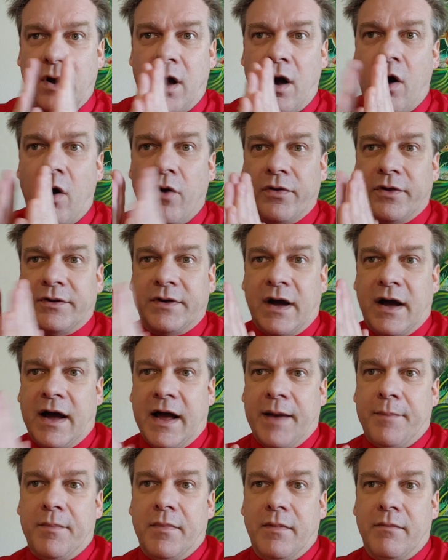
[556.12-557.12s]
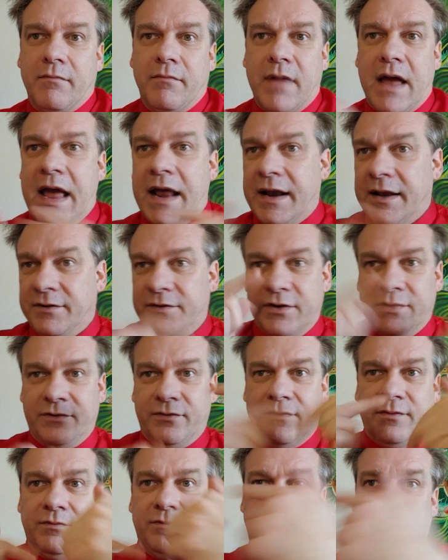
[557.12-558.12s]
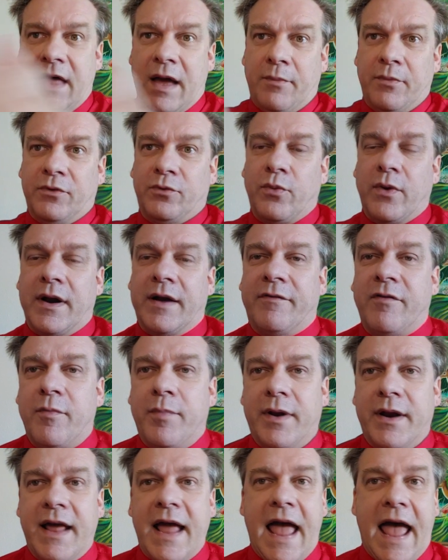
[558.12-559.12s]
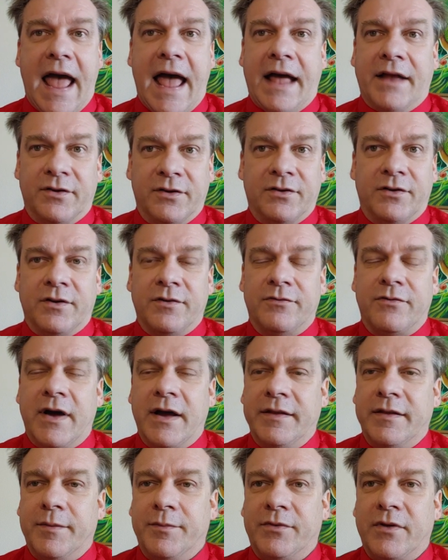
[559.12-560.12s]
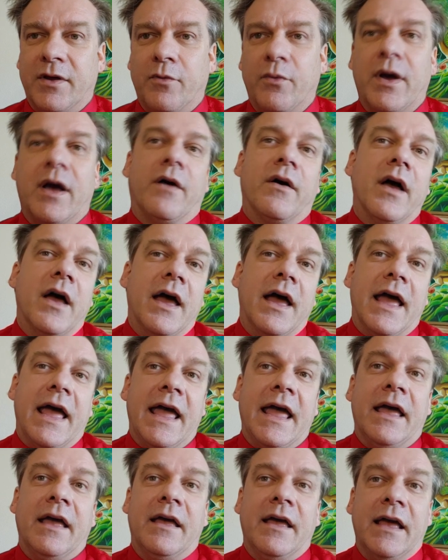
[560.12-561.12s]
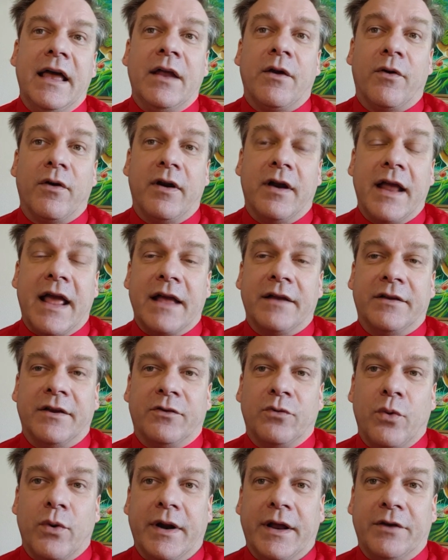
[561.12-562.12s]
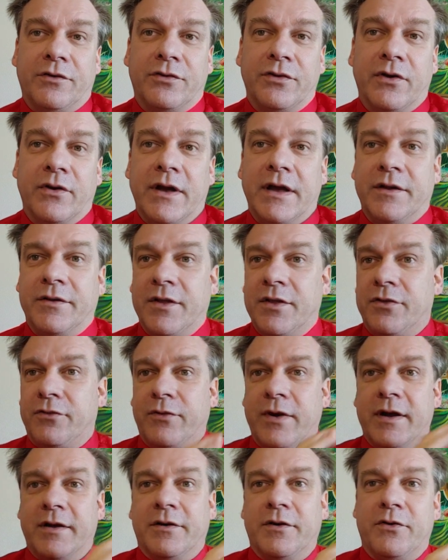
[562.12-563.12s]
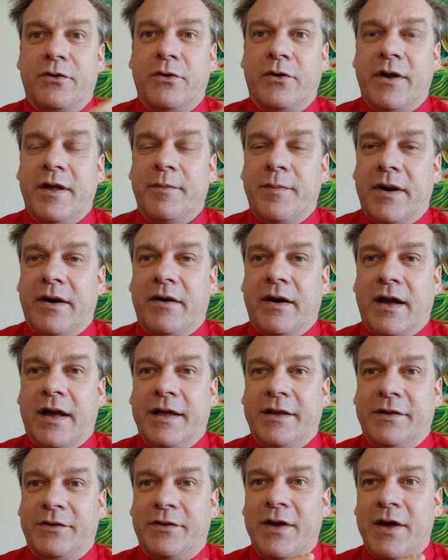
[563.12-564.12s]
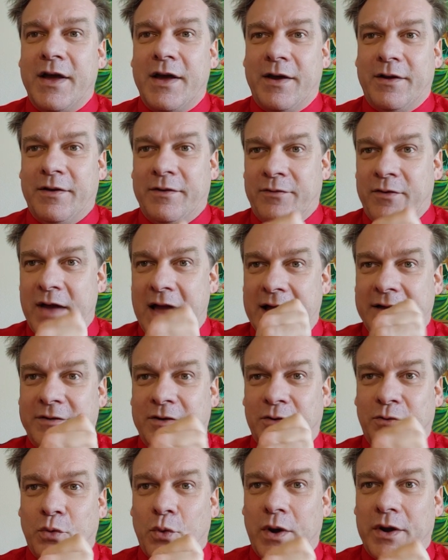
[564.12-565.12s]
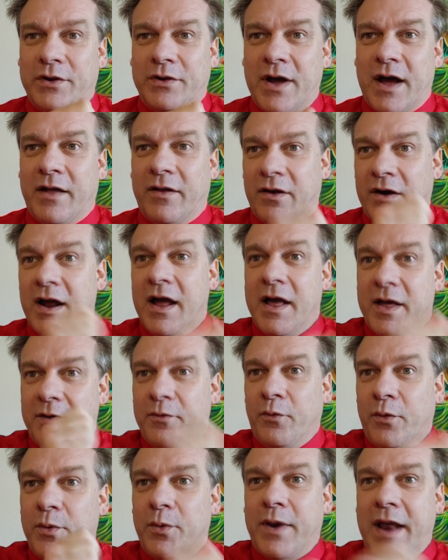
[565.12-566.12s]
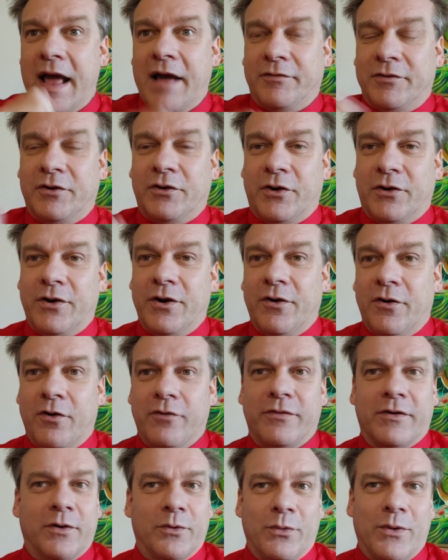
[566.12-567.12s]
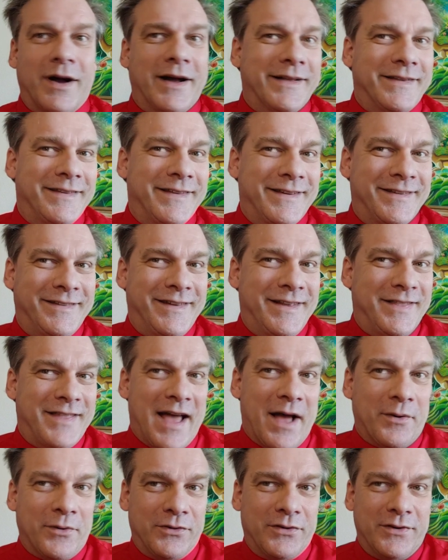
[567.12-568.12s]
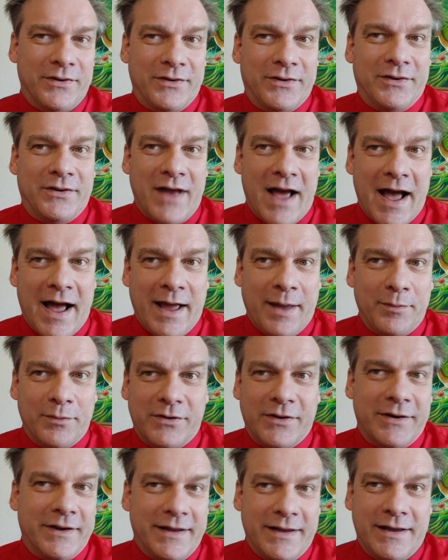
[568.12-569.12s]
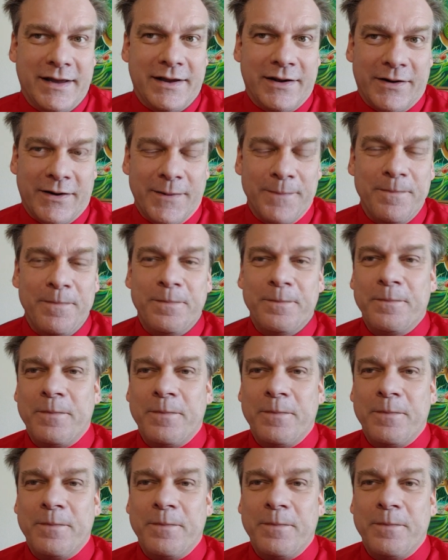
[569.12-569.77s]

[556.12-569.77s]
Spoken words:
all the time and that was what everybody had to define themselves? Well, in order to get to 20 trillion, the 330 Americans, if you had just $1, we would have to turn it over, 60,000 times in a year?